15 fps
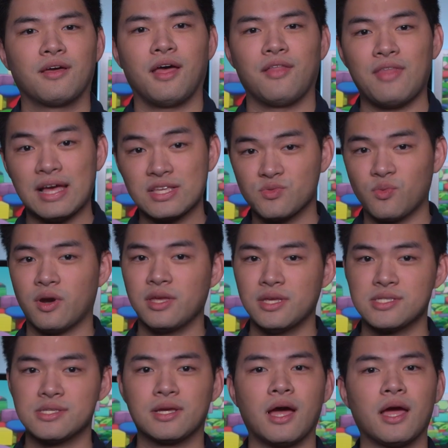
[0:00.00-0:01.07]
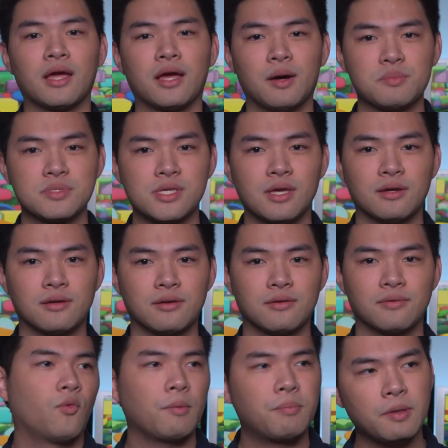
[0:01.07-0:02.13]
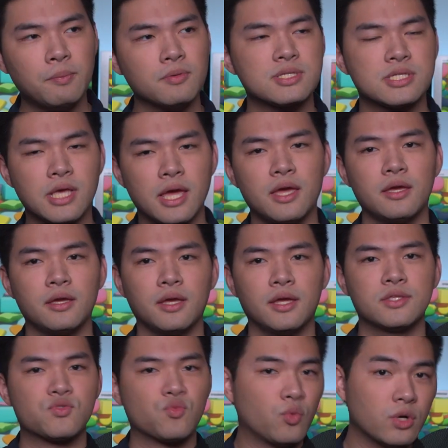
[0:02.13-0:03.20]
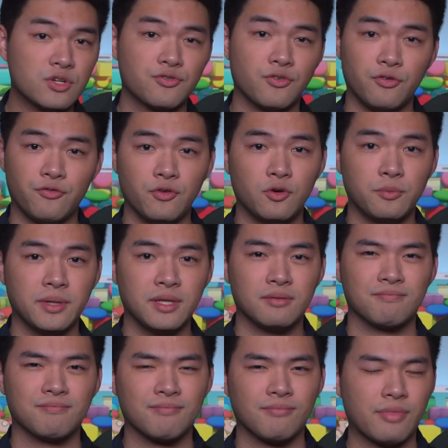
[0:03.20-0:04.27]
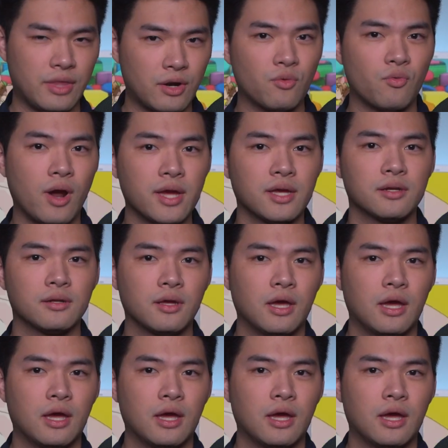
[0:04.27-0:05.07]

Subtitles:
And that's where isekai comes in. When people say it's wish fulfillment, they're right,